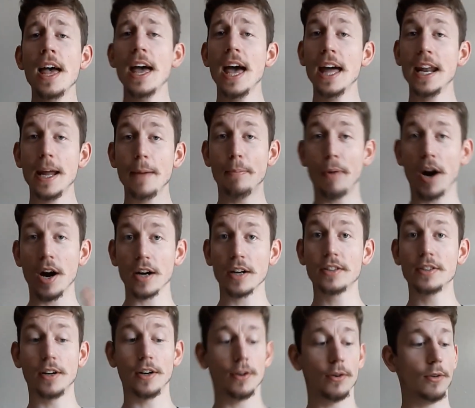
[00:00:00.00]
and I
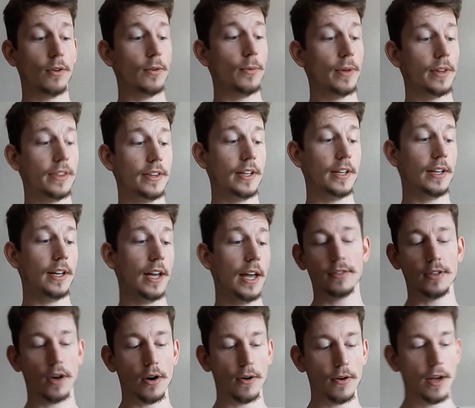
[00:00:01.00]
parked a hole with it.
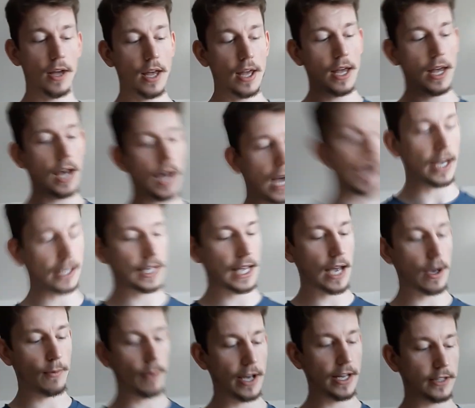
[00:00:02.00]
So I
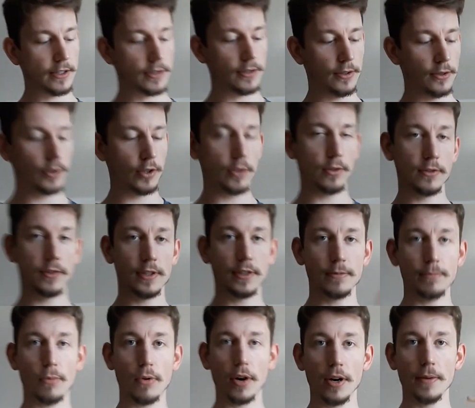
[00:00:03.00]
can't wait to use
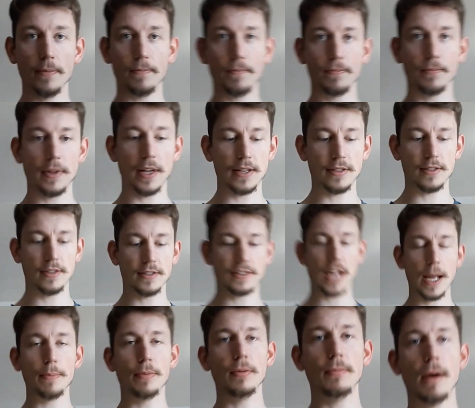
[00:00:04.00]
this more. It's a
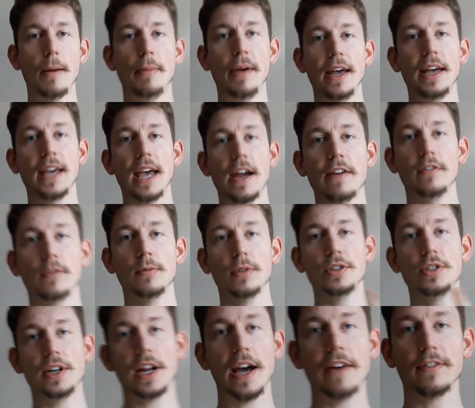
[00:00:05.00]
staple in my bag.
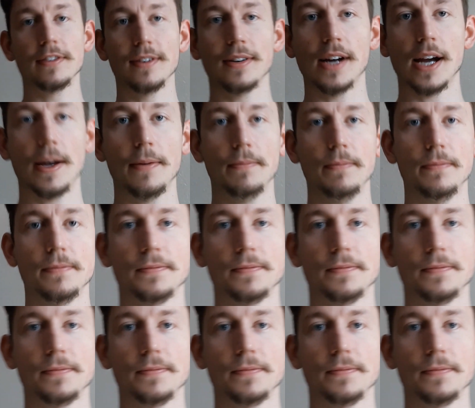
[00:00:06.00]
Everyone should have a rat.